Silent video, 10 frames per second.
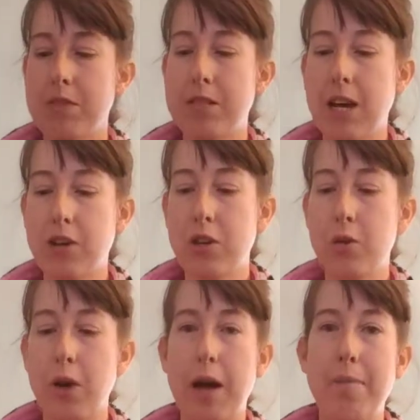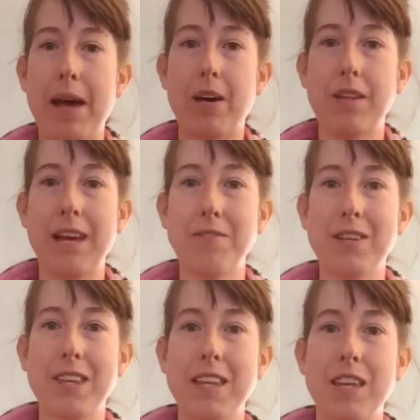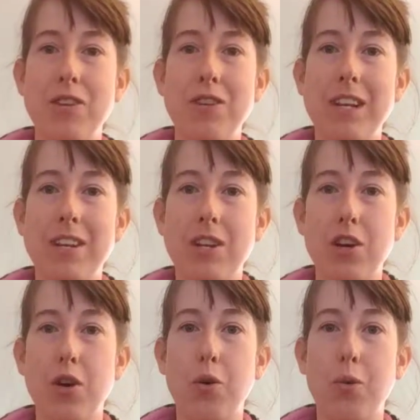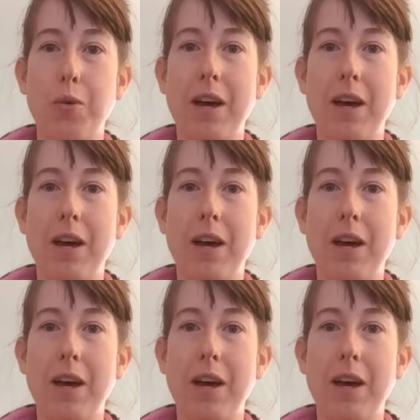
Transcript: to tell you about everything that you need to know